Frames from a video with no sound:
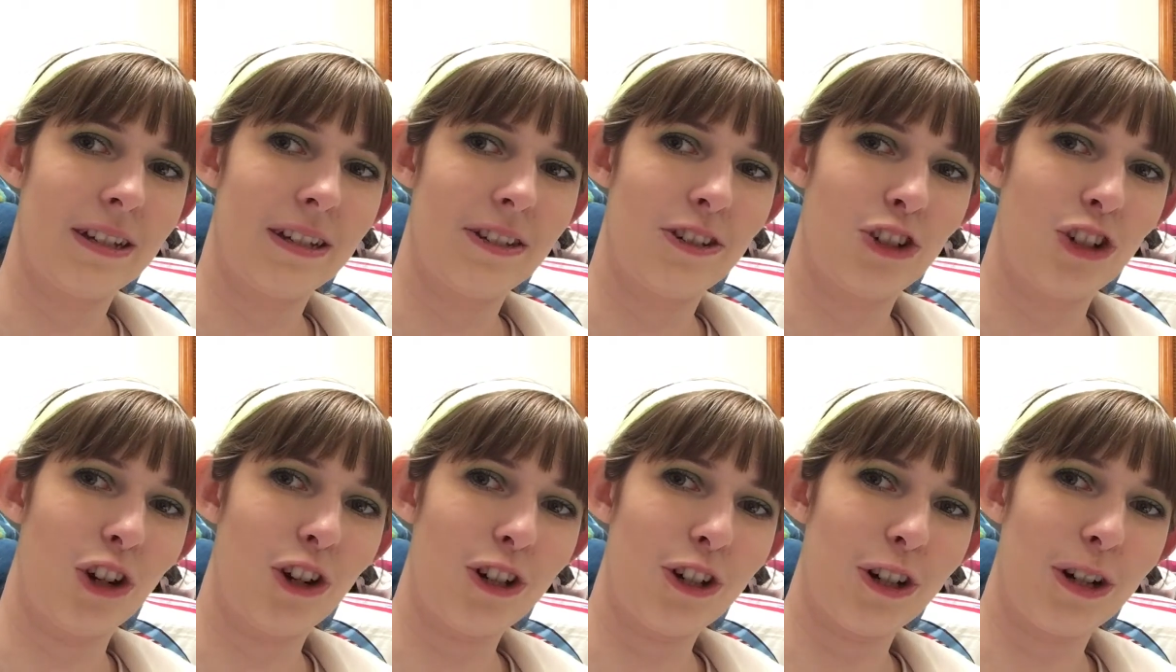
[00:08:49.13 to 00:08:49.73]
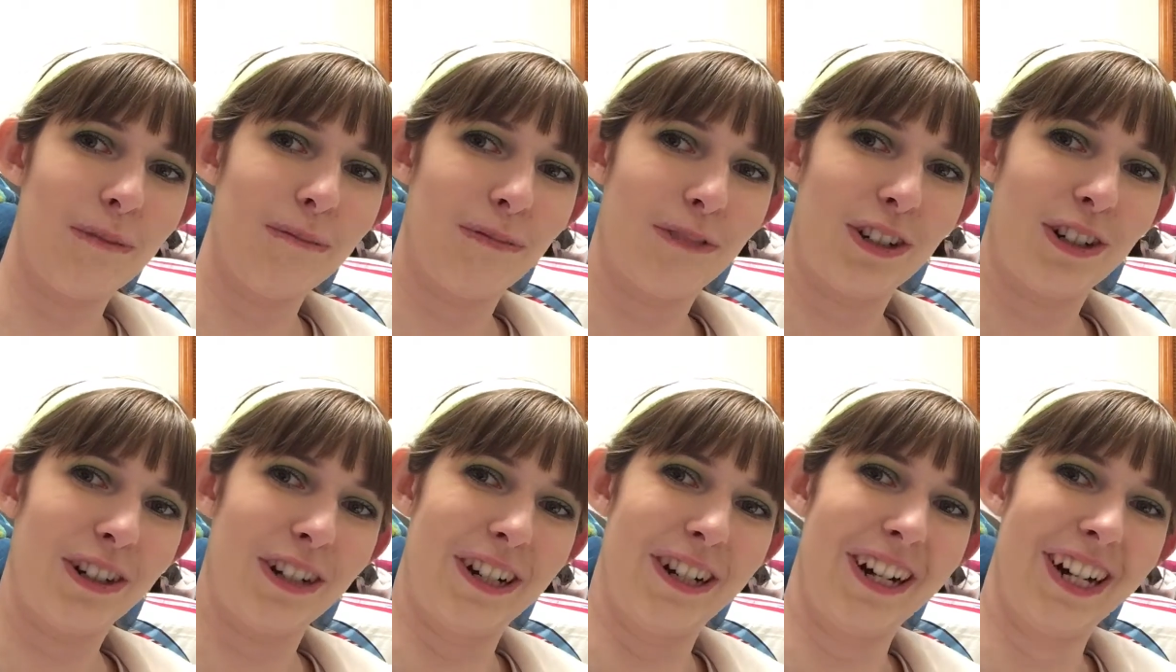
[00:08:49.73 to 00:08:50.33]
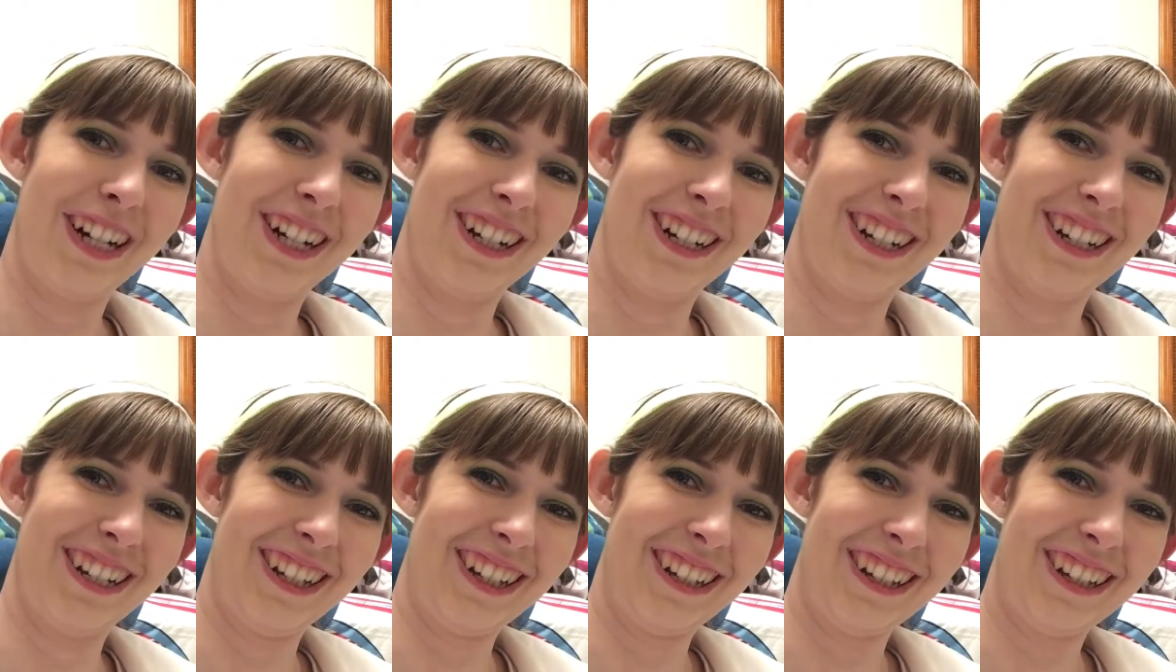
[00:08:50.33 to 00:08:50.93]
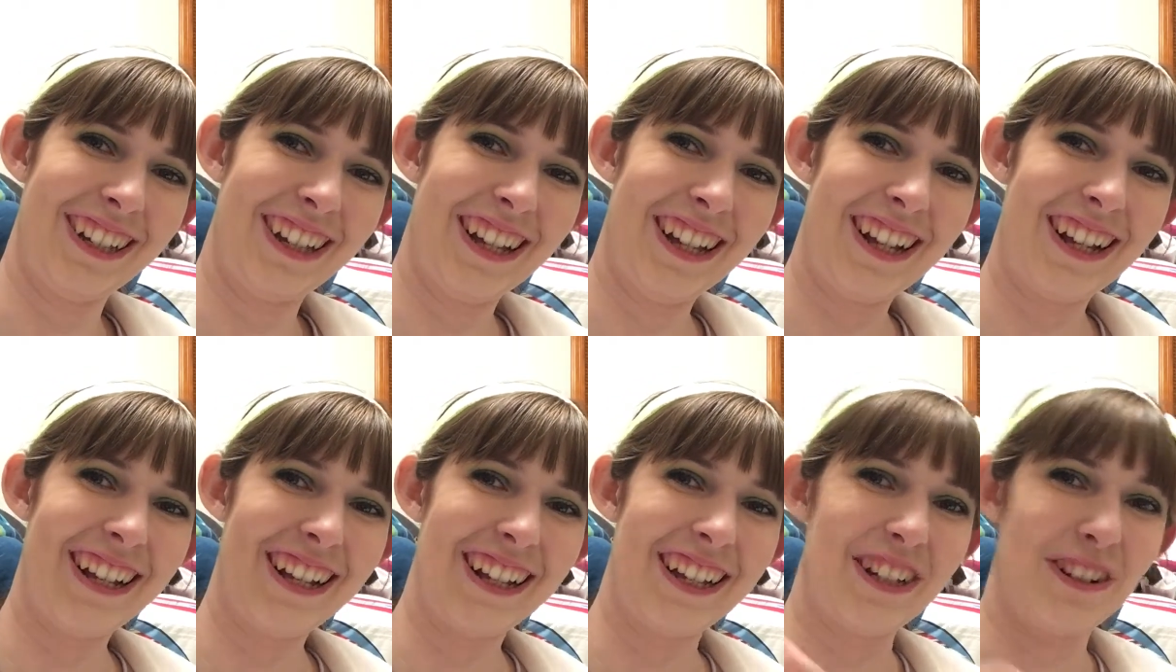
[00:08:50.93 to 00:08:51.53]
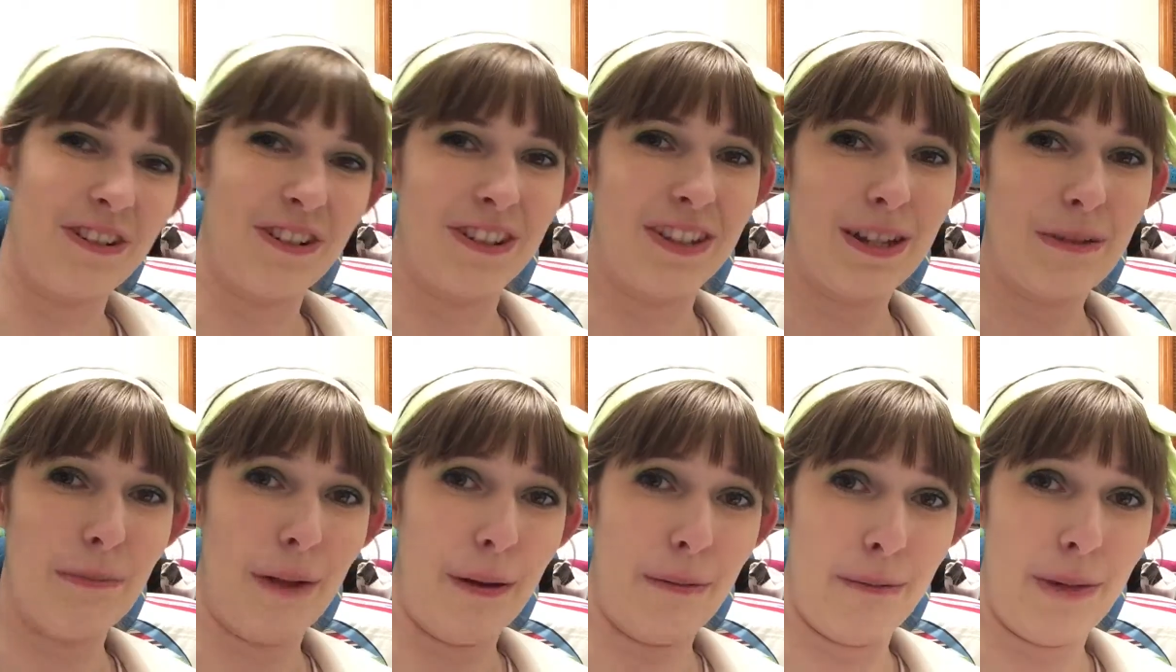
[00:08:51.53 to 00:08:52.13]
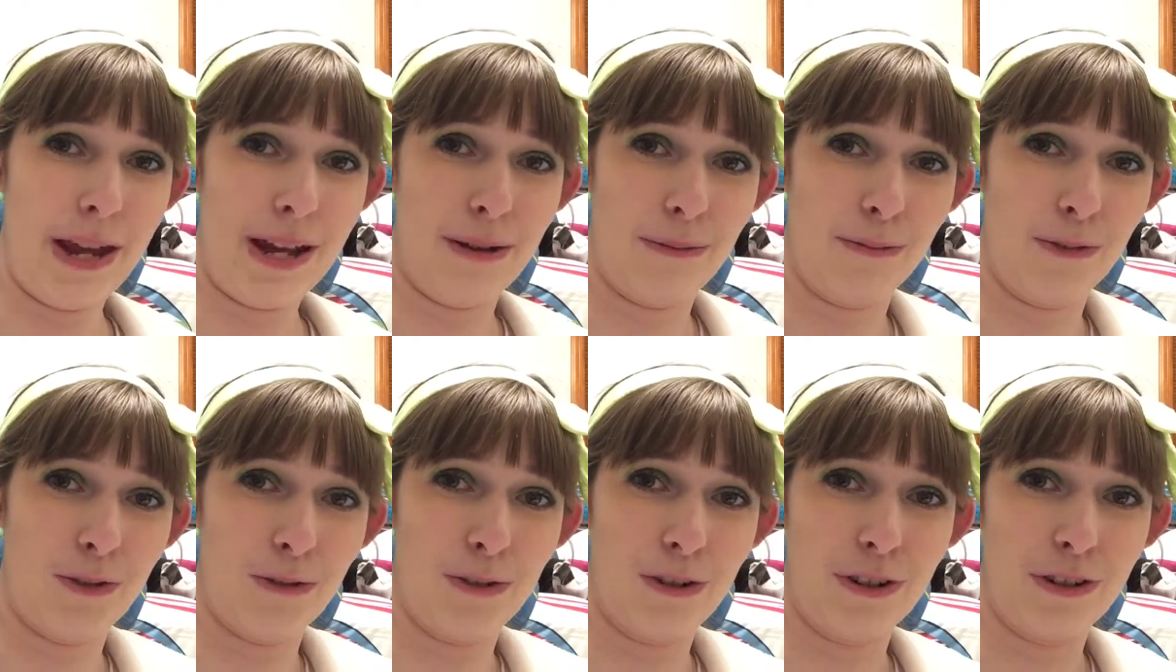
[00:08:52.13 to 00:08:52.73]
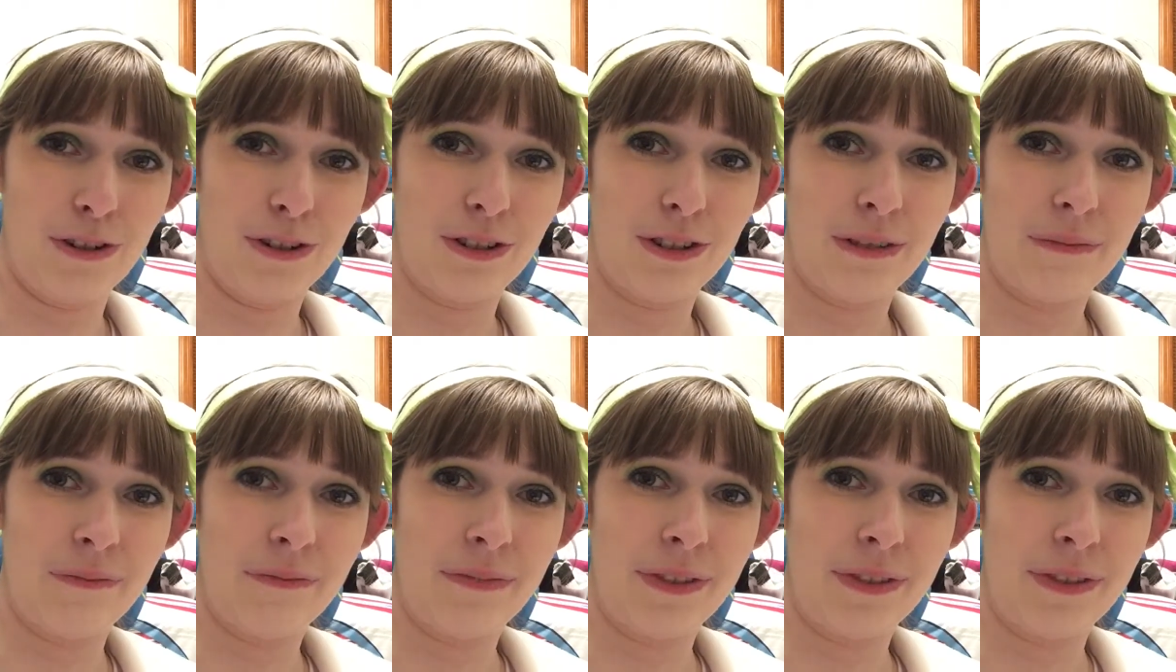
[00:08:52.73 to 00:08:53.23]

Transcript: shark comforter. And you can see my makeup drawers